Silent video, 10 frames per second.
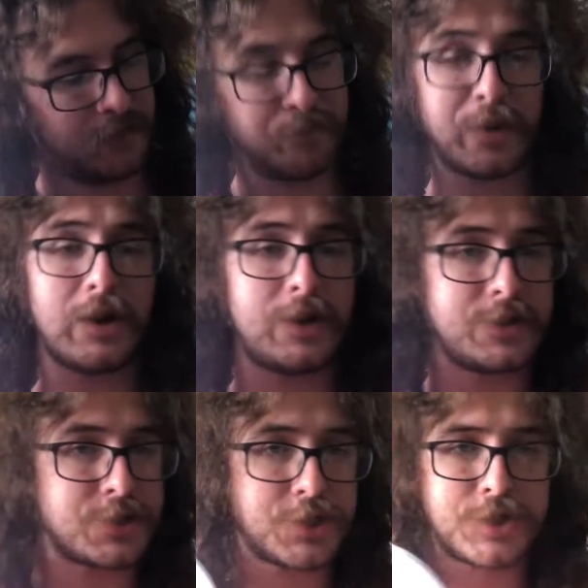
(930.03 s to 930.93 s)

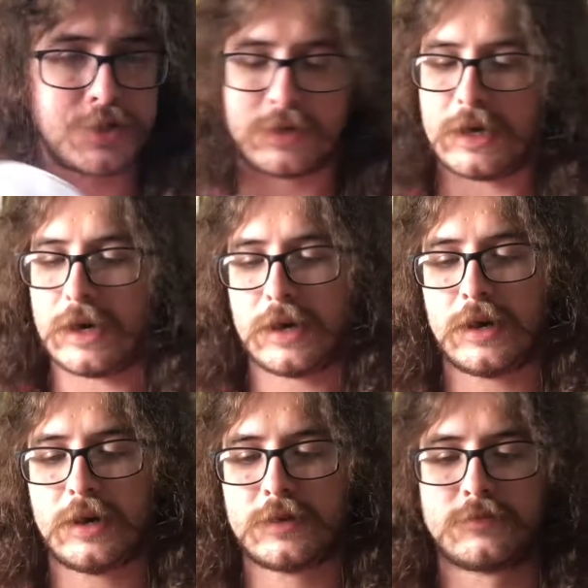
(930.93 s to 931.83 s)
bunch.
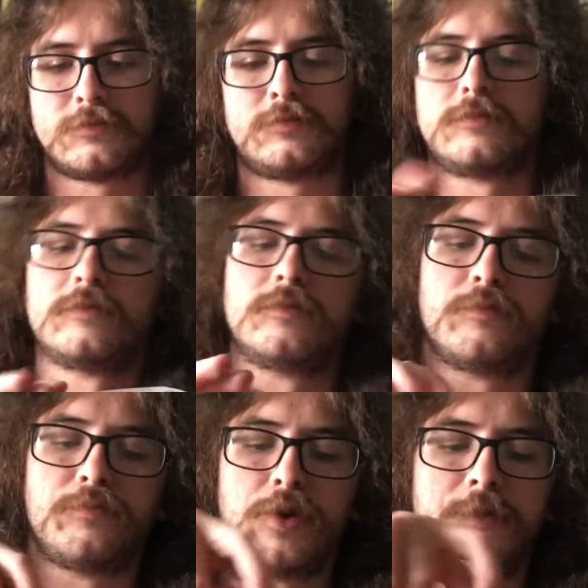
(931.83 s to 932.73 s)

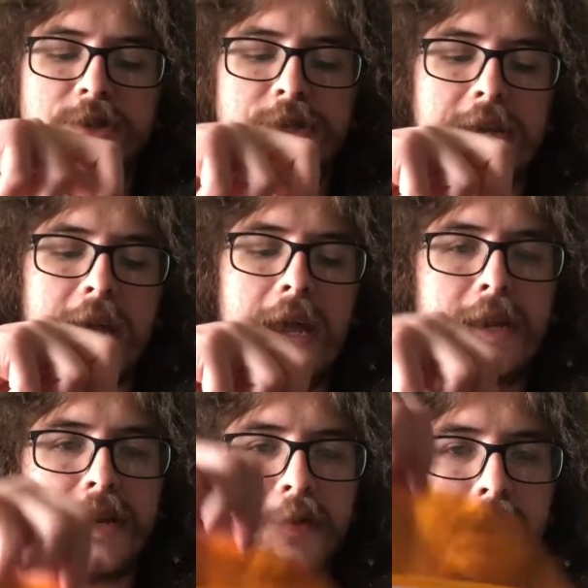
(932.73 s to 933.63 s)
Pretty much like
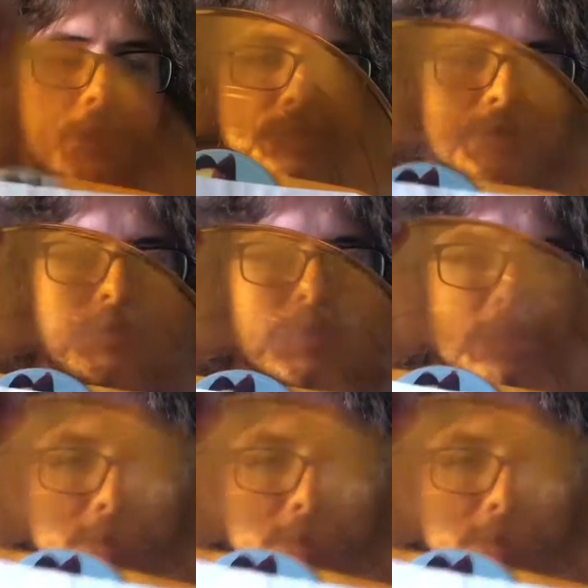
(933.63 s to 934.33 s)
any record store